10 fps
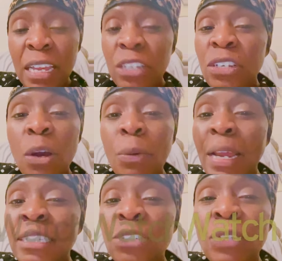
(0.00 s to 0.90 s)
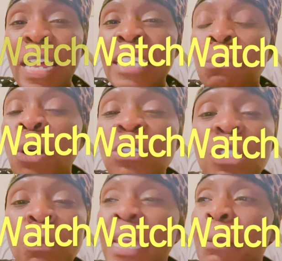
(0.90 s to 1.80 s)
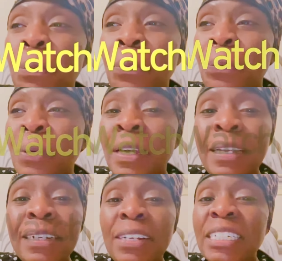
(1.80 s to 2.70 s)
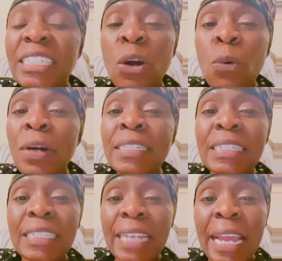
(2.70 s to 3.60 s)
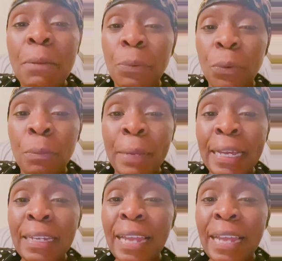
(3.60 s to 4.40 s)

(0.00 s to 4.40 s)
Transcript: You know what I just realized? Most people, they're so unstable, man.